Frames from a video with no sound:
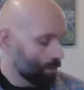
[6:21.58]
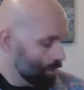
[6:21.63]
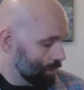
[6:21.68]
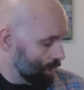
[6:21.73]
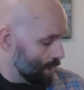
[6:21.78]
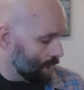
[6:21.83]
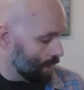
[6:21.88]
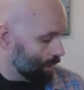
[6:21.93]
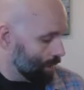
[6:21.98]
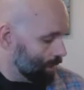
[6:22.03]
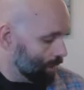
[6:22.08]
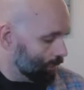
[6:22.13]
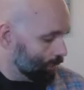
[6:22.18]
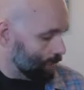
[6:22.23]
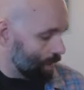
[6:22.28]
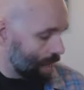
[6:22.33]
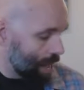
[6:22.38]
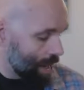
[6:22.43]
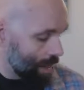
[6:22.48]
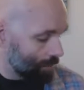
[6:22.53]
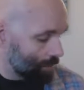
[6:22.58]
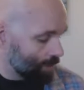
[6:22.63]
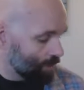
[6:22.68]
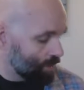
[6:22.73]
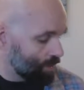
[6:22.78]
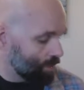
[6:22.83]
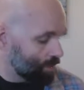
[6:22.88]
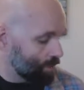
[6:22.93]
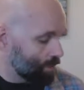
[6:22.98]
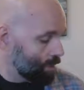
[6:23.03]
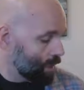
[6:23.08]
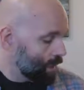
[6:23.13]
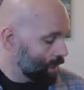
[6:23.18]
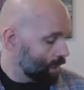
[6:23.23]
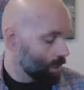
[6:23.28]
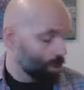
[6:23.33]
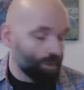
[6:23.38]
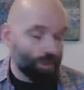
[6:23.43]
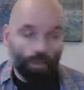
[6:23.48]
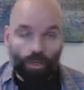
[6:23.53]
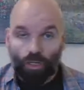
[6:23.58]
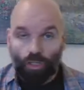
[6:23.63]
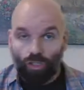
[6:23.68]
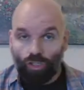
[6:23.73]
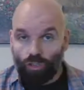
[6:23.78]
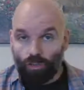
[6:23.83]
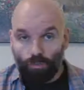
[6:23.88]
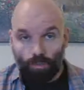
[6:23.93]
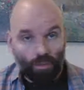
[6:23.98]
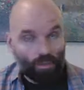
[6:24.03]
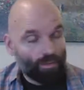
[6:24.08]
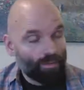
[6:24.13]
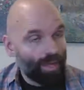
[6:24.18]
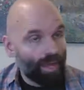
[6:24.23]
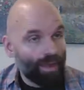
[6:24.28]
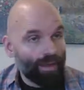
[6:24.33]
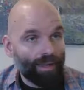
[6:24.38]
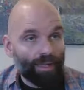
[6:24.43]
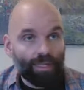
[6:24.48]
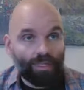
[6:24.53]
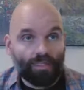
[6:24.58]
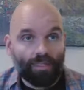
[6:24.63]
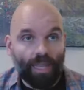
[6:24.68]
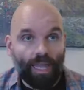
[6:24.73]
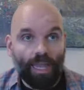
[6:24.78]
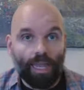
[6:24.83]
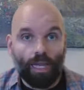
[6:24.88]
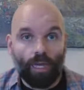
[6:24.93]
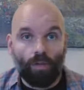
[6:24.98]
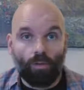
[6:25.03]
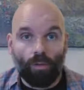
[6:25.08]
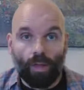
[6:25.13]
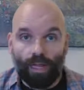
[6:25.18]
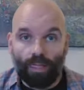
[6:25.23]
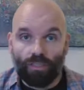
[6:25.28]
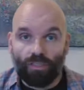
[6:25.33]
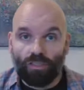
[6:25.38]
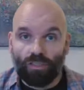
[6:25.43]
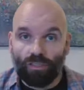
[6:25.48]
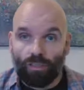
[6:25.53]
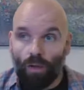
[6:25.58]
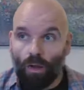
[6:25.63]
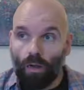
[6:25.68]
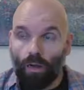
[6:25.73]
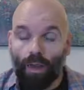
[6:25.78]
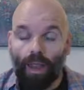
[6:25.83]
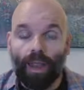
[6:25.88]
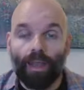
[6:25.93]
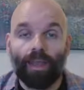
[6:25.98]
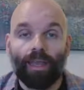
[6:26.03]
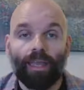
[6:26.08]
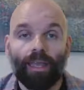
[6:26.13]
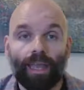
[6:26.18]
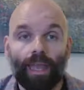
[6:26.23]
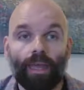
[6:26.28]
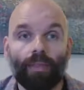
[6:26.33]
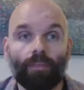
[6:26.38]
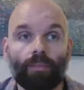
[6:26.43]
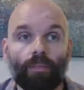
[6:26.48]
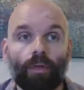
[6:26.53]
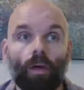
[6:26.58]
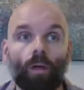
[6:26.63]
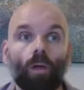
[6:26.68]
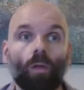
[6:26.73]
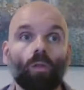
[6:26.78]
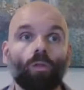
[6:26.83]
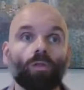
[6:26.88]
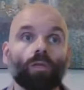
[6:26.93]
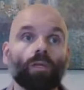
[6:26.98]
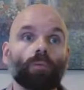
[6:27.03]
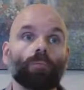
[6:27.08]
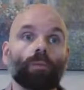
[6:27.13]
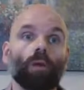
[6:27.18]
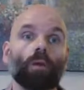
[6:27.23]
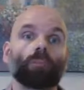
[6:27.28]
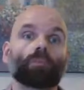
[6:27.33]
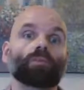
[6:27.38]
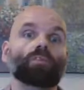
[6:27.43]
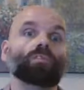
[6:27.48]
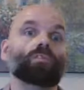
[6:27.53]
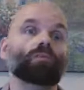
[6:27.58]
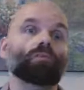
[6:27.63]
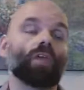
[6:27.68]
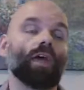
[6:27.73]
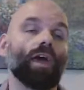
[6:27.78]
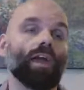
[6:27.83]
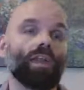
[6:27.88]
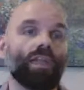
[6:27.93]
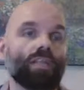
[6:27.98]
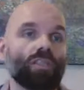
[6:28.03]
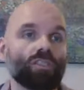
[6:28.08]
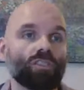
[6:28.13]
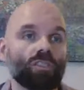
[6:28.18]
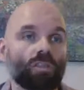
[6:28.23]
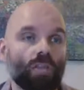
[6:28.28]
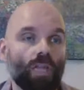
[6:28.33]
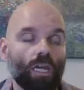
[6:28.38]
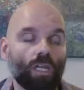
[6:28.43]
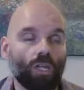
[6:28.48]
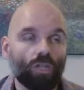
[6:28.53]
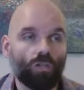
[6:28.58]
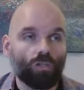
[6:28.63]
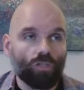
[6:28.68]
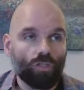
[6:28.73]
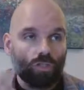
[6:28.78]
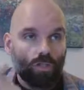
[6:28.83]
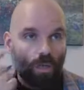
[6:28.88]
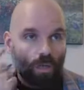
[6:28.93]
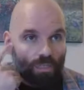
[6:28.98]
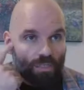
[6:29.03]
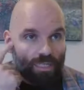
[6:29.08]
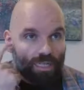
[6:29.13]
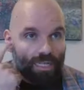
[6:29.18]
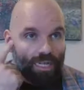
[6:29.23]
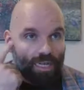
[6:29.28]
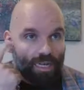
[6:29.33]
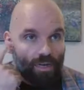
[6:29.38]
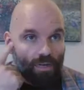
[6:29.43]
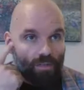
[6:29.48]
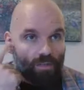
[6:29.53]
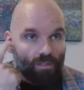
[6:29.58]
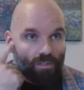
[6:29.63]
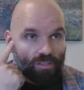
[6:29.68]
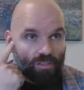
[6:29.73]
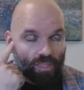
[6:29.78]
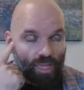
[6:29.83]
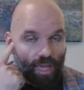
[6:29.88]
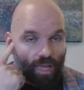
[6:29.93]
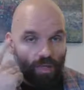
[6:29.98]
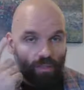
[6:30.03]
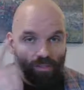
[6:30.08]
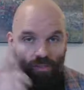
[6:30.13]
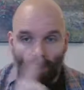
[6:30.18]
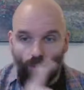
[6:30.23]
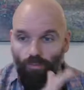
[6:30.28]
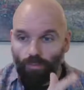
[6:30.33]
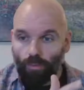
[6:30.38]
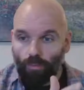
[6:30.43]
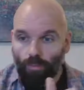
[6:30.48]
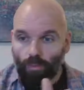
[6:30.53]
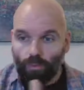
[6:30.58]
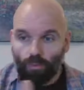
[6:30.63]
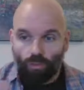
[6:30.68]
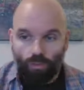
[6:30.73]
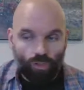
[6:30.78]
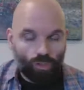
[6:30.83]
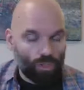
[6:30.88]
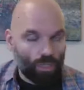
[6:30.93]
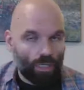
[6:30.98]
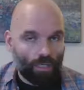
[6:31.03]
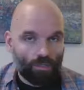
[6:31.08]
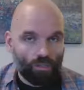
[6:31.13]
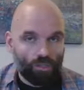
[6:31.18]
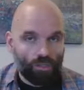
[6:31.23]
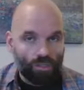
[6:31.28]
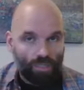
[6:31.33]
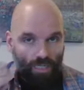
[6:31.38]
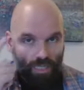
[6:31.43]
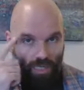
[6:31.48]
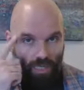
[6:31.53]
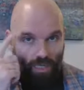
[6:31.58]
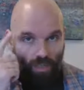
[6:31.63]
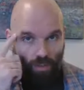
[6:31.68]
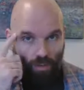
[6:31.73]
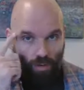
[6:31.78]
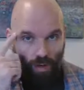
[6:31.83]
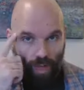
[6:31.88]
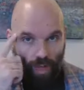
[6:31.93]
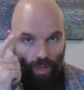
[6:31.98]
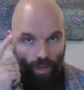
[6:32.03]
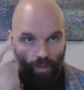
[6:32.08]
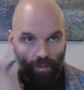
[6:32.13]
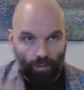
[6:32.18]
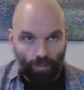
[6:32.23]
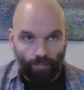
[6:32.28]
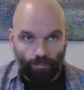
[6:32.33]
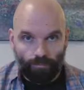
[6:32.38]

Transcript: Now, if you're able to do that on your instrument, that is a great start. And again, the only purpose of that is so that you start to hear the sounds of the blues changes in your head.